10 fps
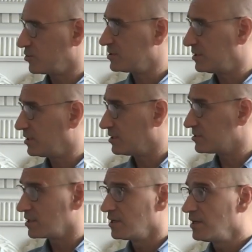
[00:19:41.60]
20
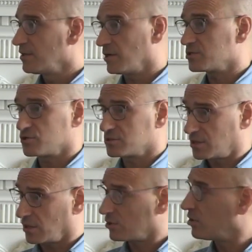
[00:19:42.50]
years? The answer
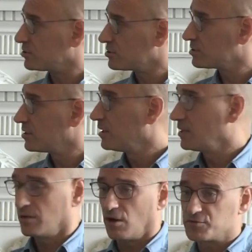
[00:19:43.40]
is cut costs.
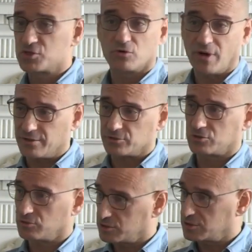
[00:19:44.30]
Offshore,
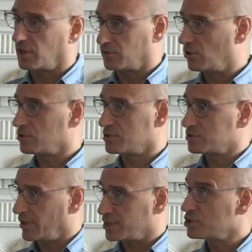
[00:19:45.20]
outsource, cut costs.
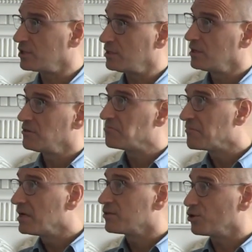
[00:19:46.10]
And so actually
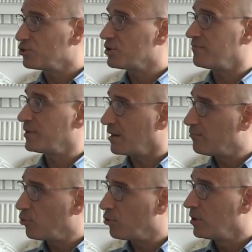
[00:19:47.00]
they've
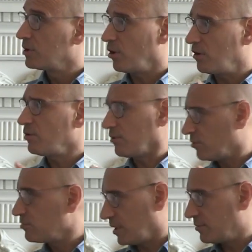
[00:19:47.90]
become more,
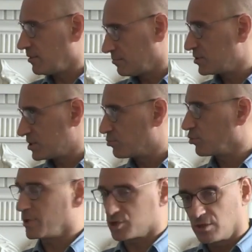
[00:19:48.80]
there's a
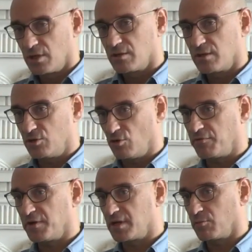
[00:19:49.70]
broad brush, that you
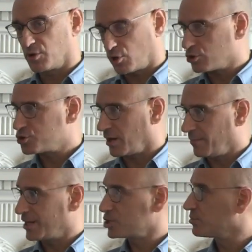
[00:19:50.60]
often end up with a
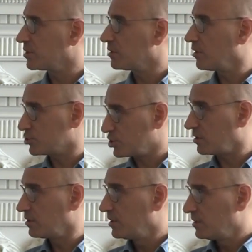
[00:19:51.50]
contract management
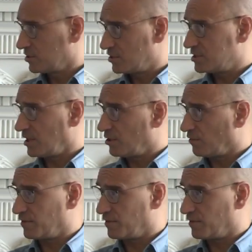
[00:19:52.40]
logic to the CIO